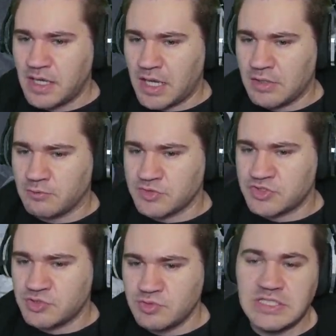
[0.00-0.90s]
and it
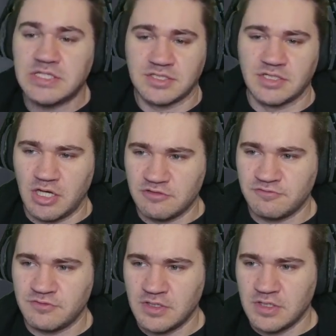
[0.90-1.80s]
was unique
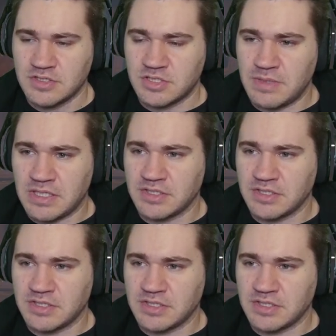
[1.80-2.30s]
enough to make